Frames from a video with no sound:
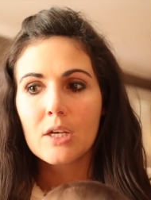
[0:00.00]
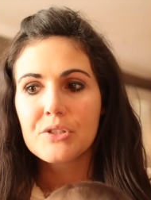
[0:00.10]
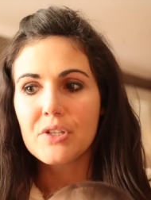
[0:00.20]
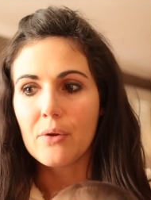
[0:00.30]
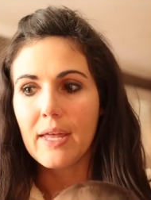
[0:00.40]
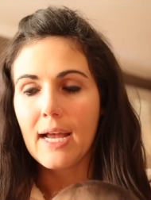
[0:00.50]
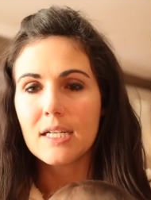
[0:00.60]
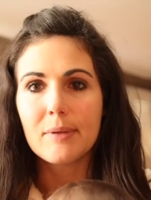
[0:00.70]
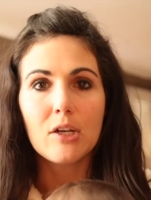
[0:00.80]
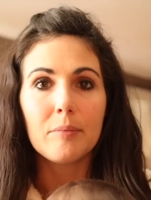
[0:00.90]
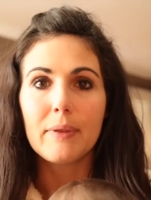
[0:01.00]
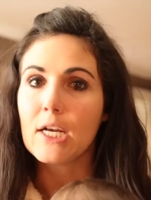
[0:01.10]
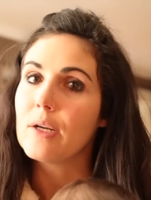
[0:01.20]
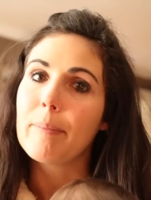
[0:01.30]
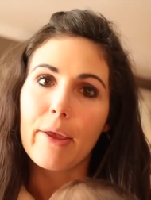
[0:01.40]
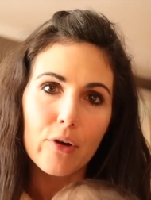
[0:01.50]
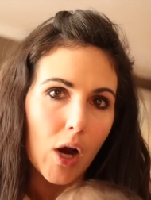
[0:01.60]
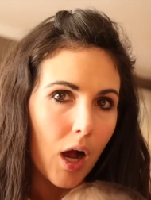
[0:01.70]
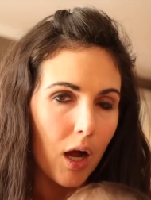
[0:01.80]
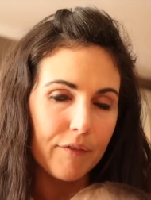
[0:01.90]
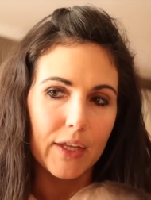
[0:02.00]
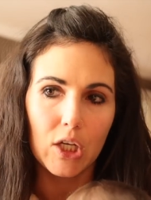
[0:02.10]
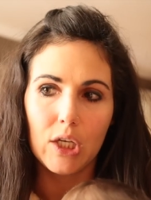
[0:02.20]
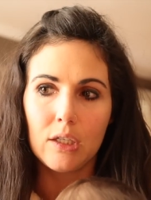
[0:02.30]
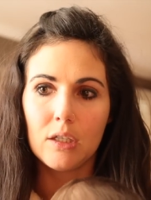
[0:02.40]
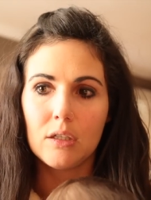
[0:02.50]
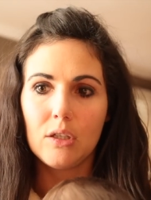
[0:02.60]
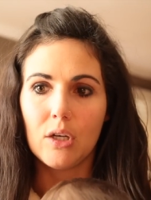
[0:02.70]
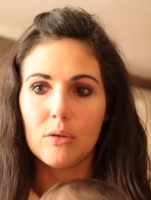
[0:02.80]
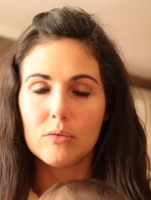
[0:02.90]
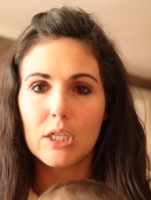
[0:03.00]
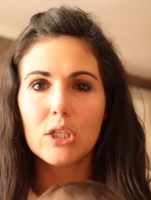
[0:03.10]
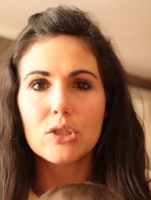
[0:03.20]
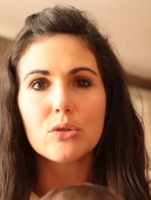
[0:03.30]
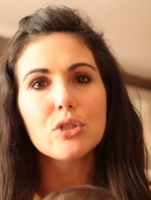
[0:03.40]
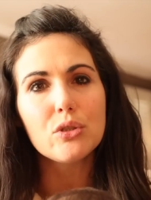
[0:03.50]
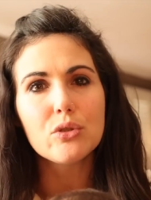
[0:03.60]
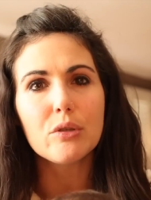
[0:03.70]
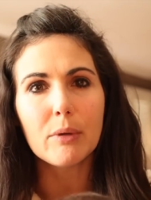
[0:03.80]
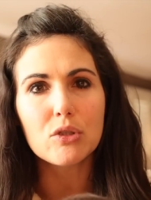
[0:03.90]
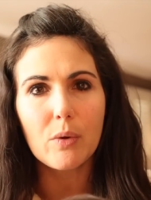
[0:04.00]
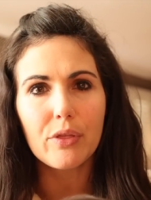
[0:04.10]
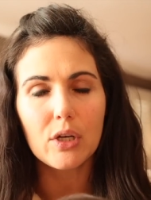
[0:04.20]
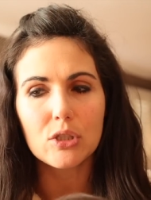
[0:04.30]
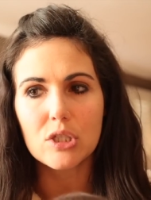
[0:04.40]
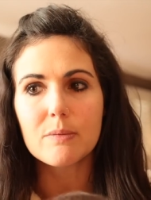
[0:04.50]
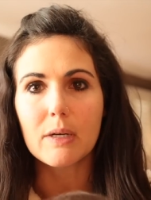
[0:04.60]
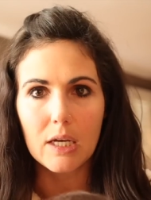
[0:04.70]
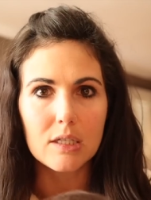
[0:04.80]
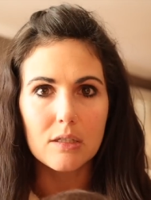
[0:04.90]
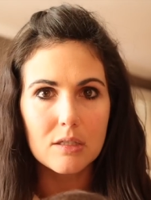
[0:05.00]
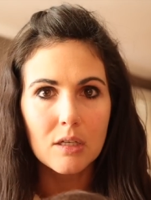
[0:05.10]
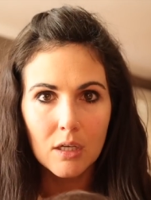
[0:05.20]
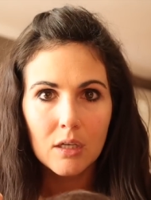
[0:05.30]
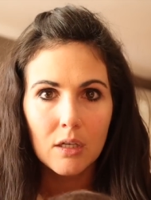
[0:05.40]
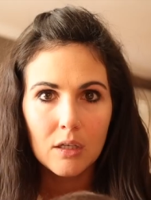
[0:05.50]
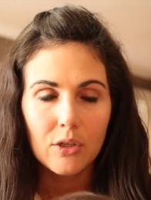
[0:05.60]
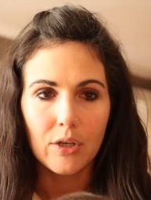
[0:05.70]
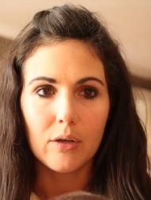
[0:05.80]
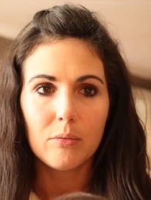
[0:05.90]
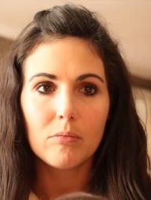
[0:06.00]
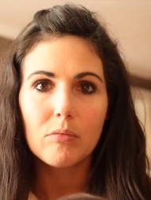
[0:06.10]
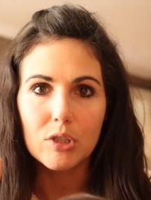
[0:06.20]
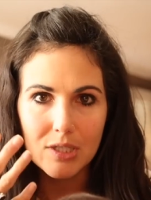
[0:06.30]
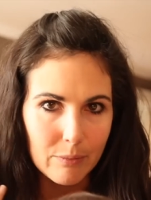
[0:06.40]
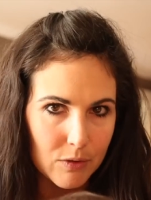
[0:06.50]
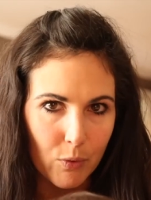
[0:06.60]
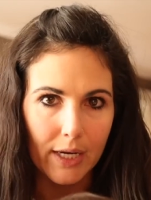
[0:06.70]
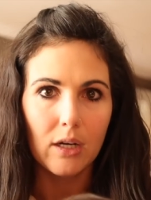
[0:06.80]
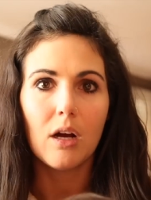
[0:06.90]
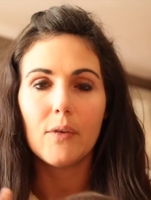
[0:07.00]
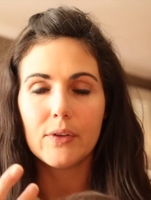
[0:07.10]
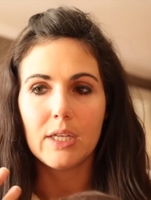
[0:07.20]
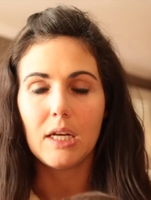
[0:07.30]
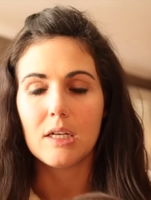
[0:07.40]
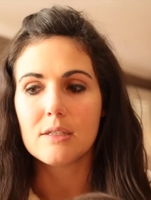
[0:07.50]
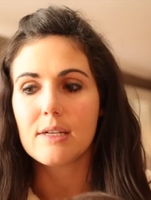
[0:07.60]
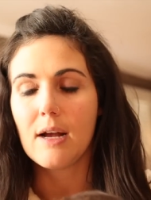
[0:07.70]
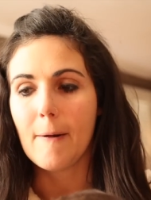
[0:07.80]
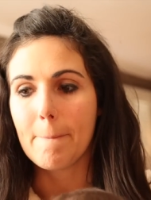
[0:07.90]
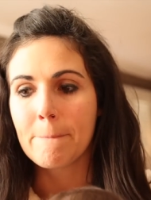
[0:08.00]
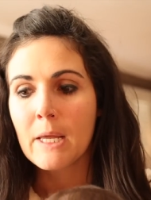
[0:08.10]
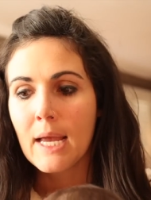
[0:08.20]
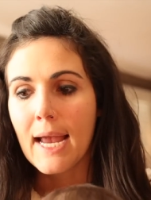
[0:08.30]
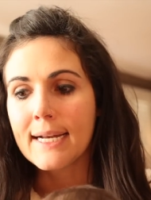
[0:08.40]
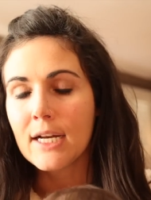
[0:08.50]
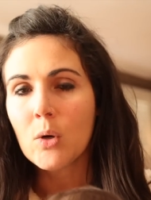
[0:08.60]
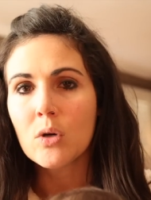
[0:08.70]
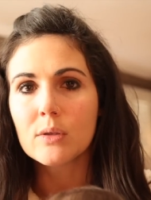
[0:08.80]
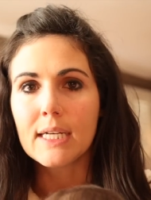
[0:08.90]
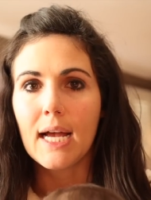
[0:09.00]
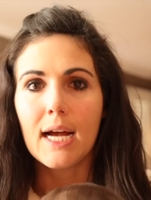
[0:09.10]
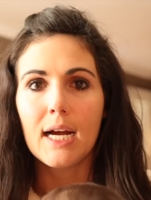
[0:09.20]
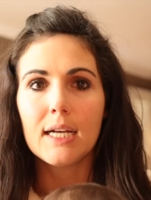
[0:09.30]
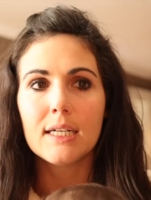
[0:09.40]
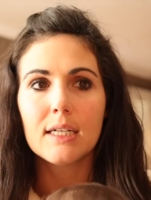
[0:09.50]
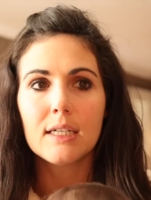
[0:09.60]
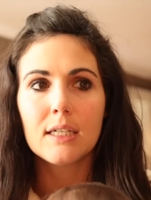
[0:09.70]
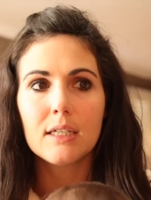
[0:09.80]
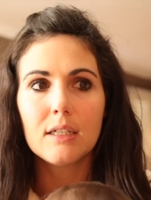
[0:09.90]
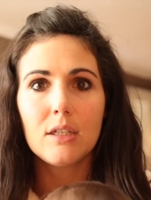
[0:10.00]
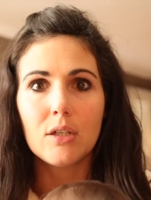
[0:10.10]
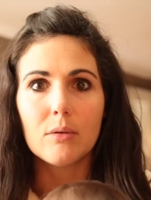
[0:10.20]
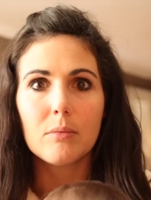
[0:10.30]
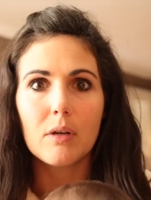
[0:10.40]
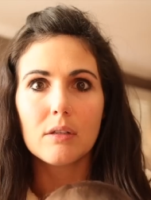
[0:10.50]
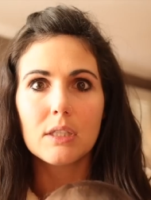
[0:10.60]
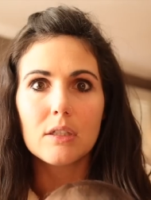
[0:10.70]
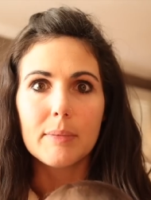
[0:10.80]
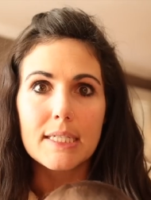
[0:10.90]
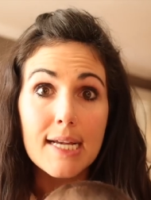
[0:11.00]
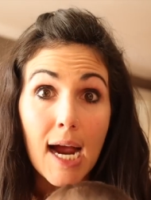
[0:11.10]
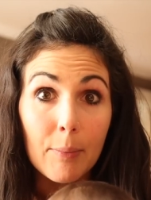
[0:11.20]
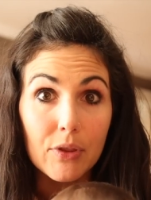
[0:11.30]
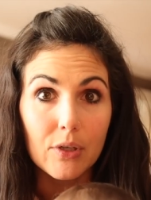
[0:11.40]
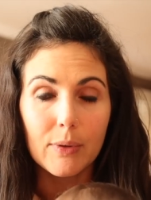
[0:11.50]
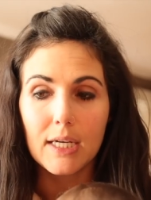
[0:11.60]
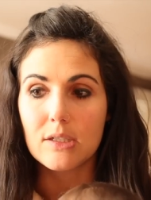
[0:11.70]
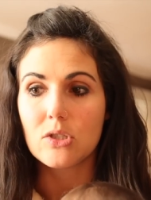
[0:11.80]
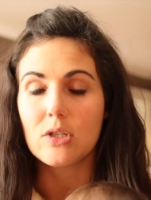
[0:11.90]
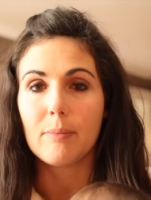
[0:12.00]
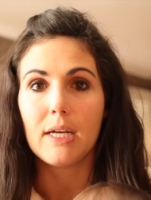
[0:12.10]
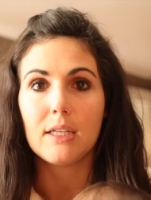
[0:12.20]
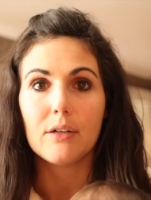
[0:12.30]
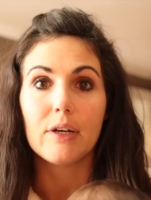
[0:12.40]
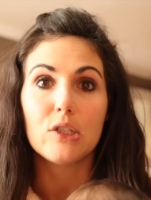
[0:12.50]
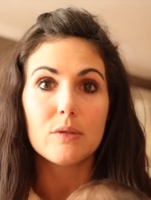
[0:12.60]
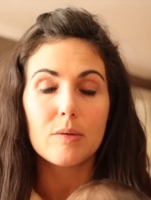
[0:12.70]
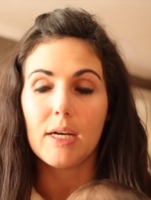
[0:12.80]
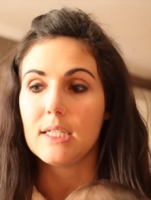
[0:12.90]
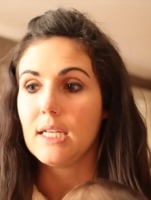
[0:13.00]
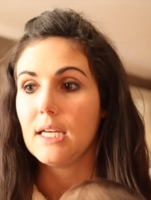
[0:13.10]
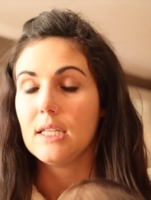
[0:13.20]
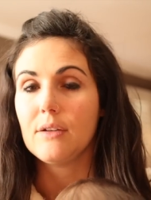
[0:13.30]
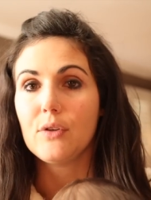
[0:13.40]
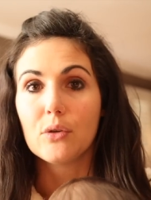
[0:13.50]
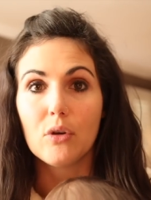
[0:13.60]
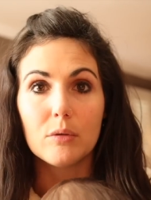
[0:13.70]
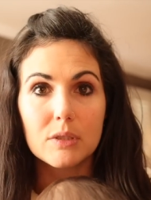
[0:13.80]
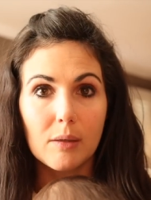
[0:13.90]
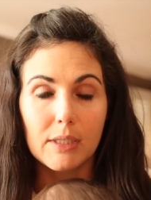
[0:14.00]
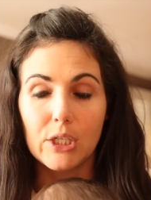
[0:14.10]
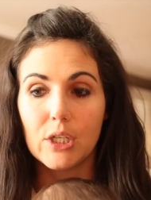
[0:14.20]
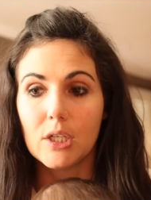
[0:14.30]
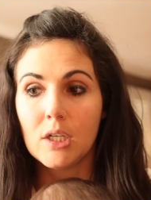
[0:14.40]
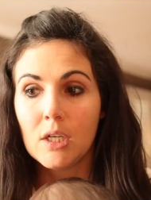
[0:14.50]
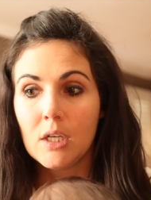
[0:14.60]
So they had to be, they couldn't bathe her off. They couldn't do too much with her just because, you know, her skin was breaking off and things. And I know I only had, you know, a little bit of time with her. We had to start making the arrangements. We had to get the funeral home to come get her.